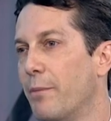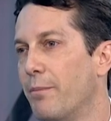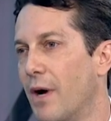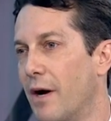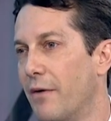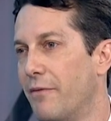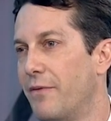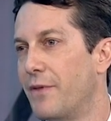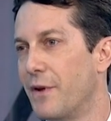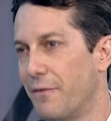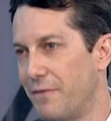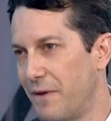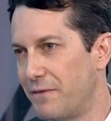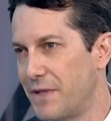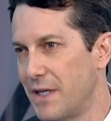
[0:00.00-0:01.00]
above their
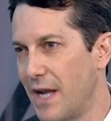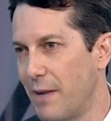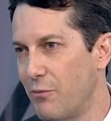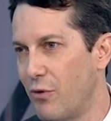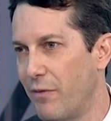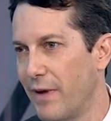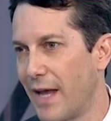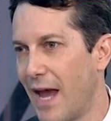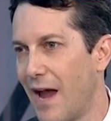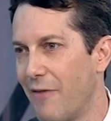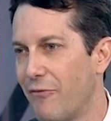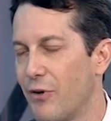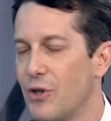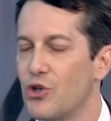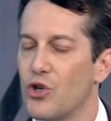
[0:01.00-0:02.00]
50-day moving
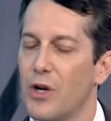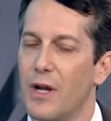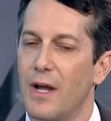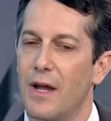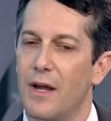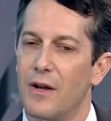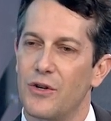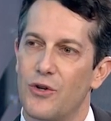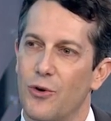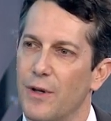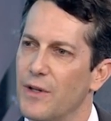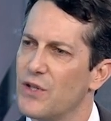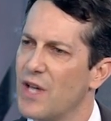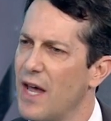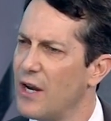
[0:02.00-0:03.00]
average. During
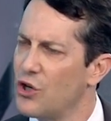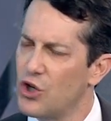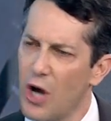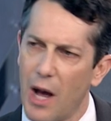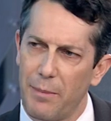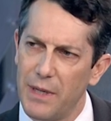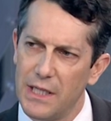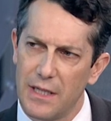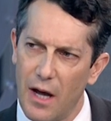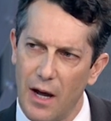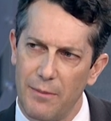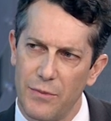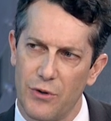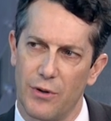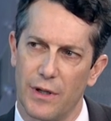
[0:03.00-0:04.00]
this kind of choppy
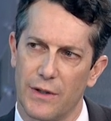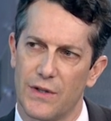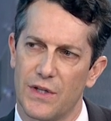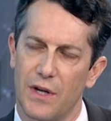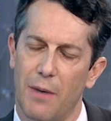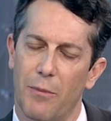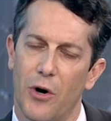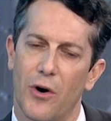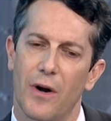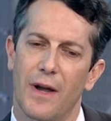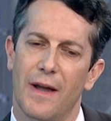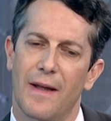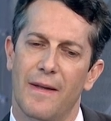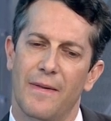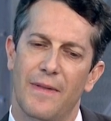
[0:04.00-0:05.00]
time during the summer,
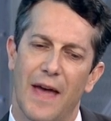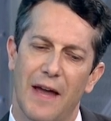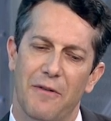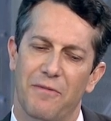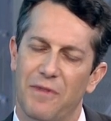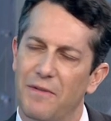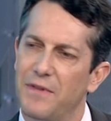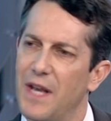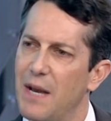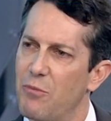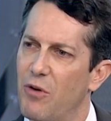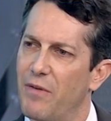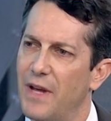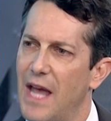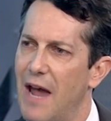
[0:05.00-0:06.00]
that 50-day
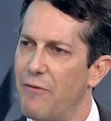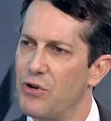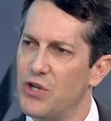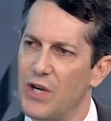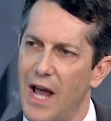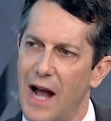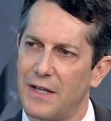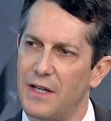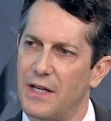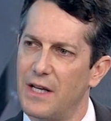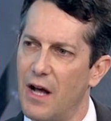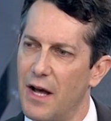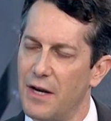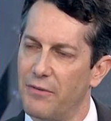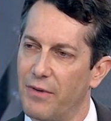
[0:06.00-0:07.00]
moving average had acted
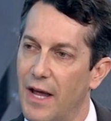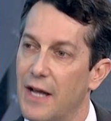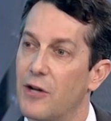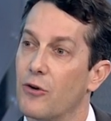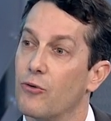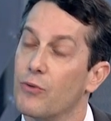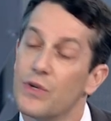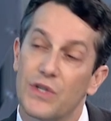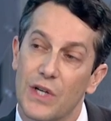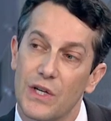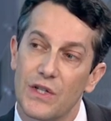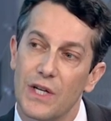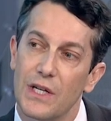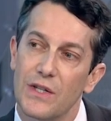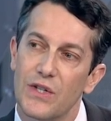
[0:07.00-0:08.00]
kind of like
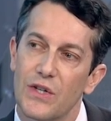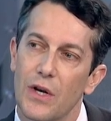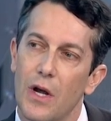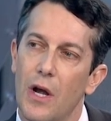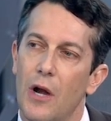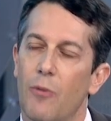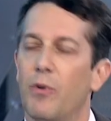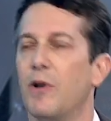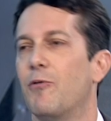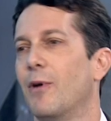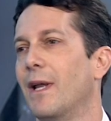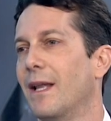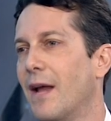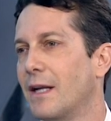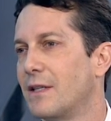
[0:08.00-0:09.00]
resistance. We'd
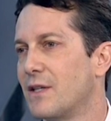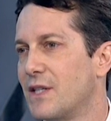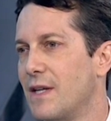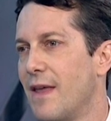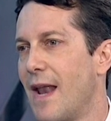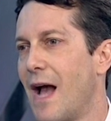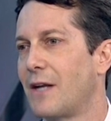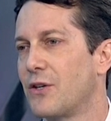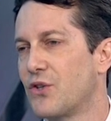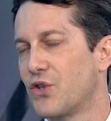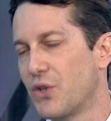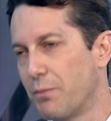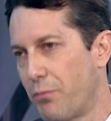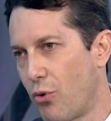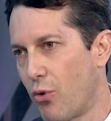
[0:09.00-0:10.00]
really like to see that act as
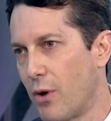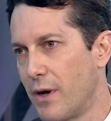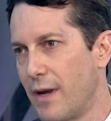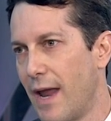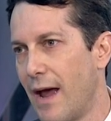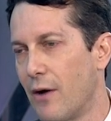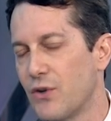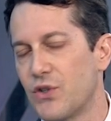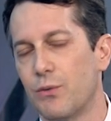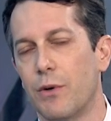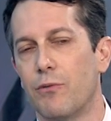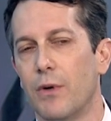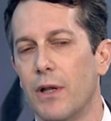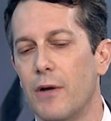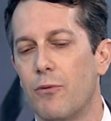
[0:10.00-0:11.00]
support now. So we
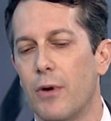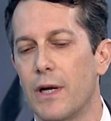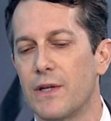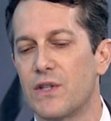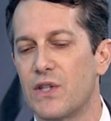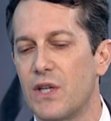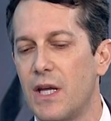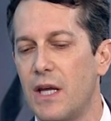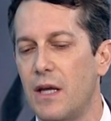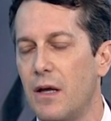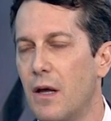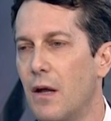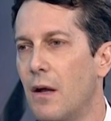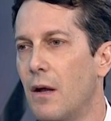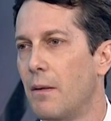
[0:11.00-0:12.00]
really want to see
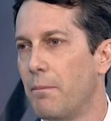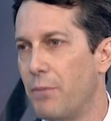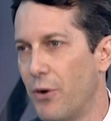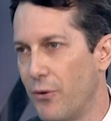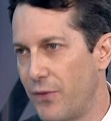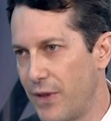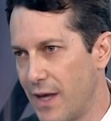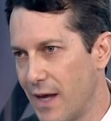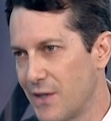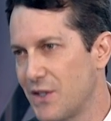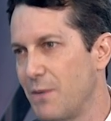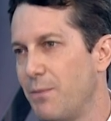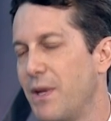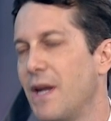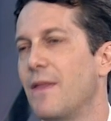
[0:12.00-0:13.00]
both the
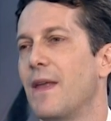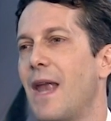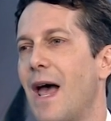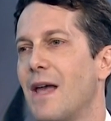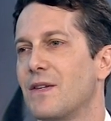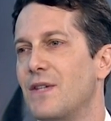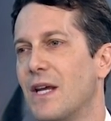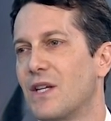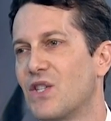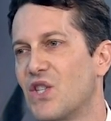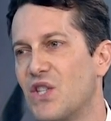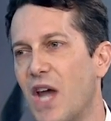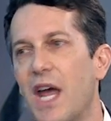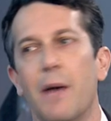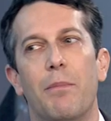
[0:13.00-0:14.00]
S&P and the NASDAQ
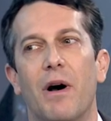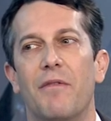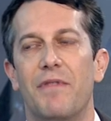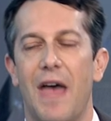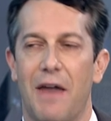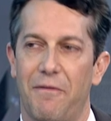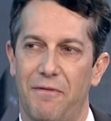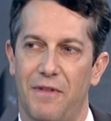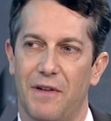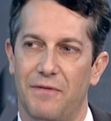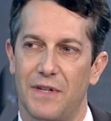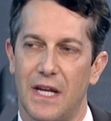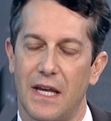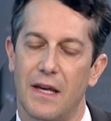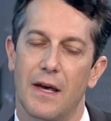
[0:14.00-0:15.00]
stay above that
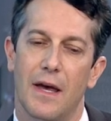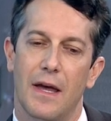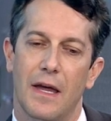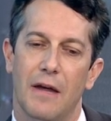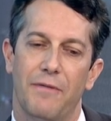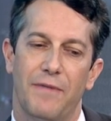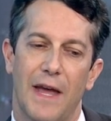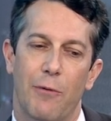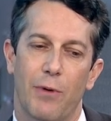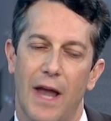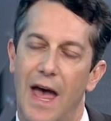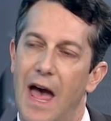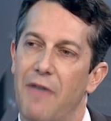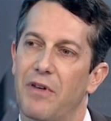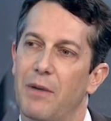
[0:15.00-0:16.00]
50. If they were to
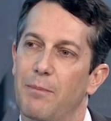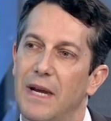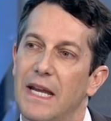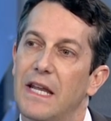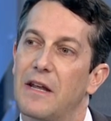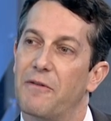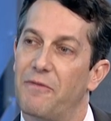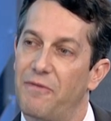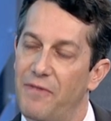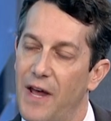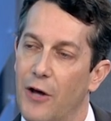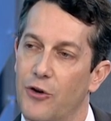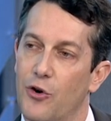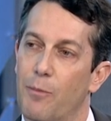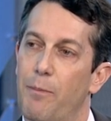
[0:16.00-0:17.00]
have an immediate
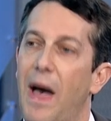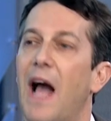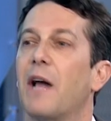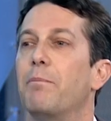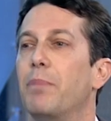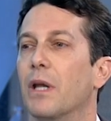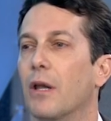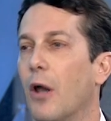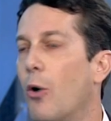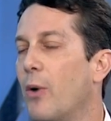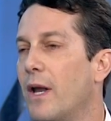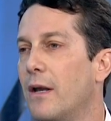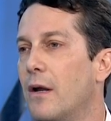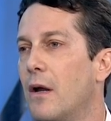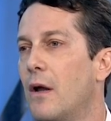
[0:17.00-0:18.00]
failure back below
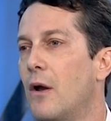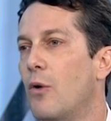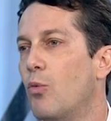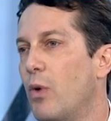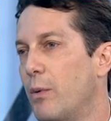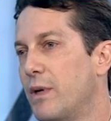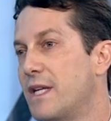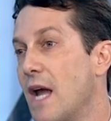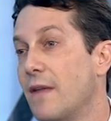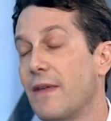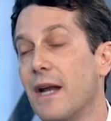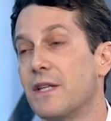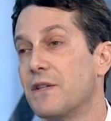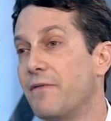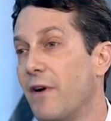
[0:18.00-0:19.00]
it, we would take
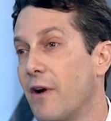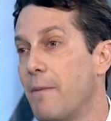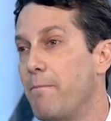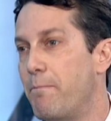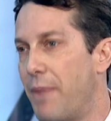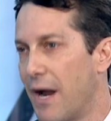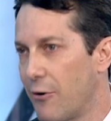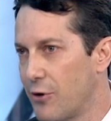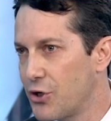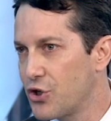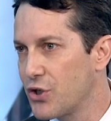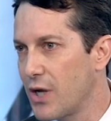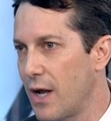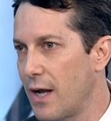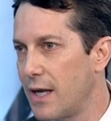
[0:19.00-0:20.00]
that as a very
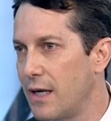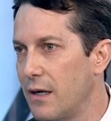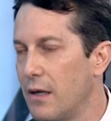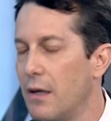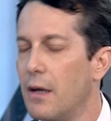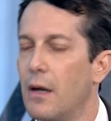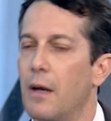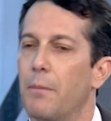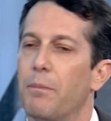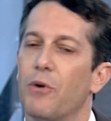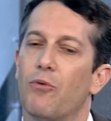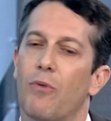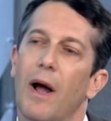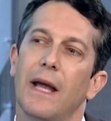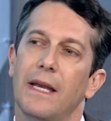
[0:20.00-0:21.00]
bearish sign.
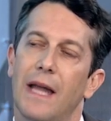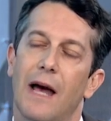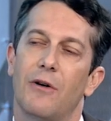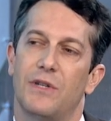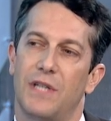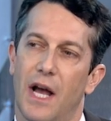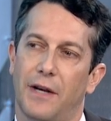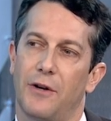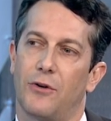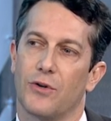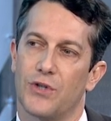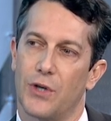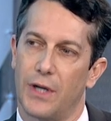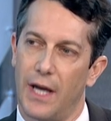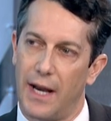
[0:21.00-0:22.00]
But right now,
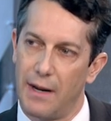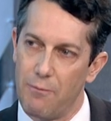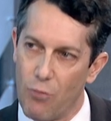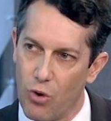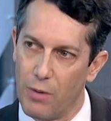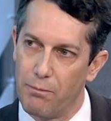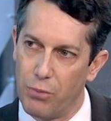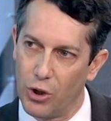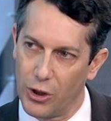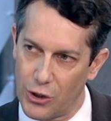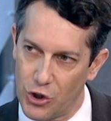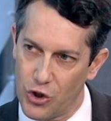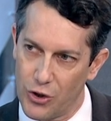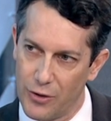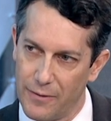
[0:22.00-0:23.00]
technicals are getting more
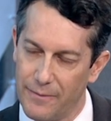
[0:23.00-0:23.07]
bullish.